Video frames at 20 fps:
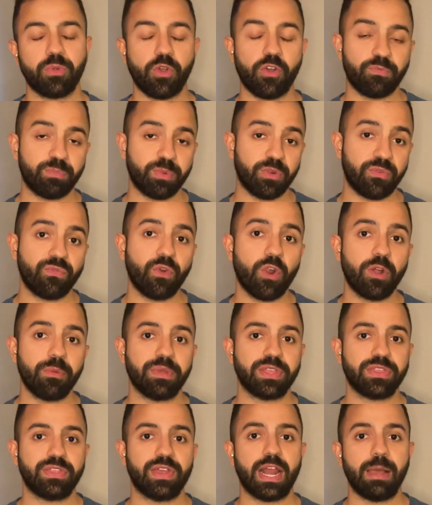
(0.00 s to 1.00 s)
of
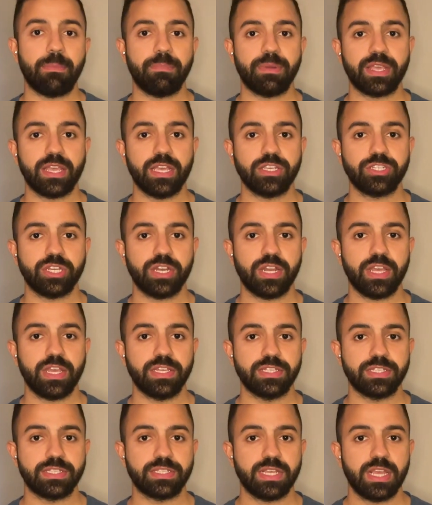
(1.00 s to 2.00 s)
performing their application
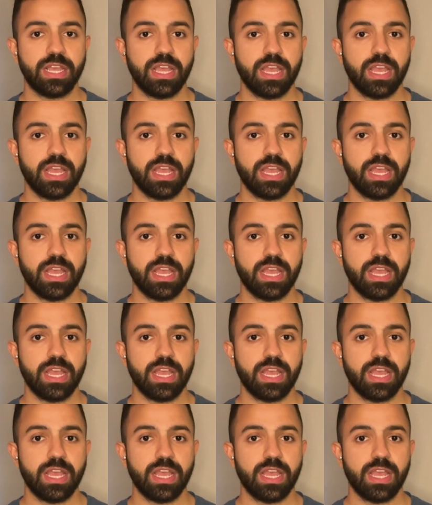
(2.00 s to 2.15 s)
is.